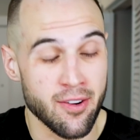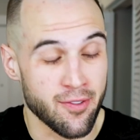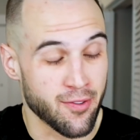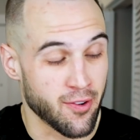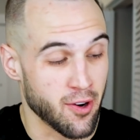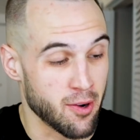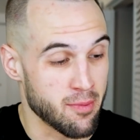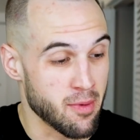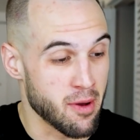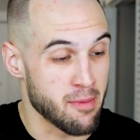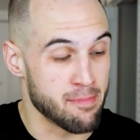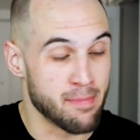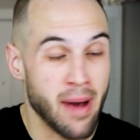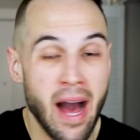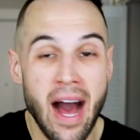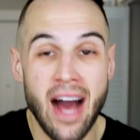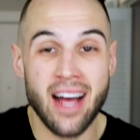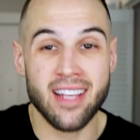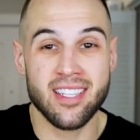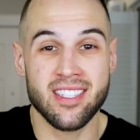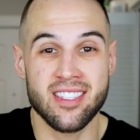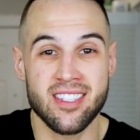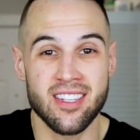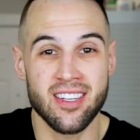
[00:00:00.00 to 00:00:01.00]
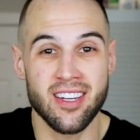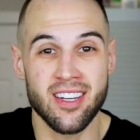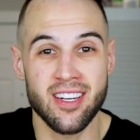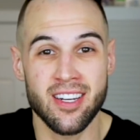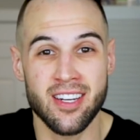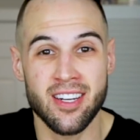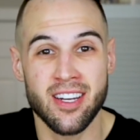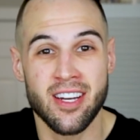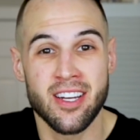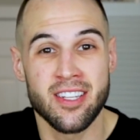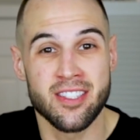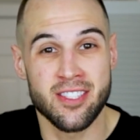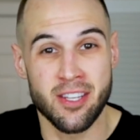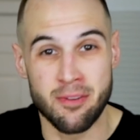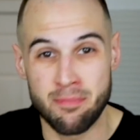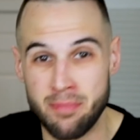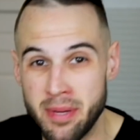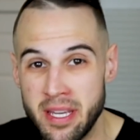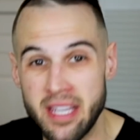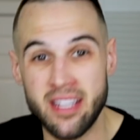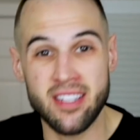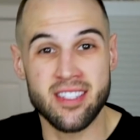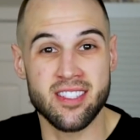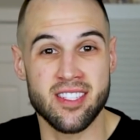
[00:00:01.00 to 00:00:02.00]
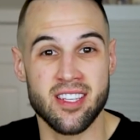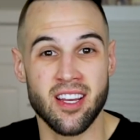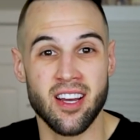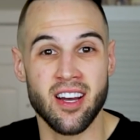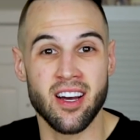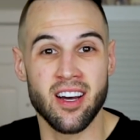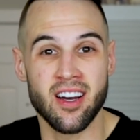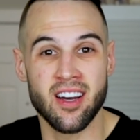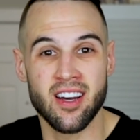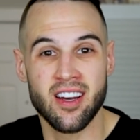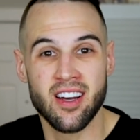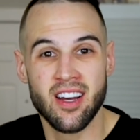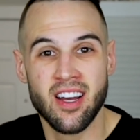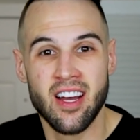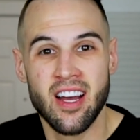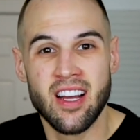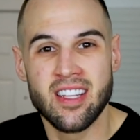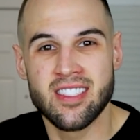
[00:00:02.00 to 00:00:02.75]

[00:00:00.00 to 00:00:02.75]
from pasta to pizza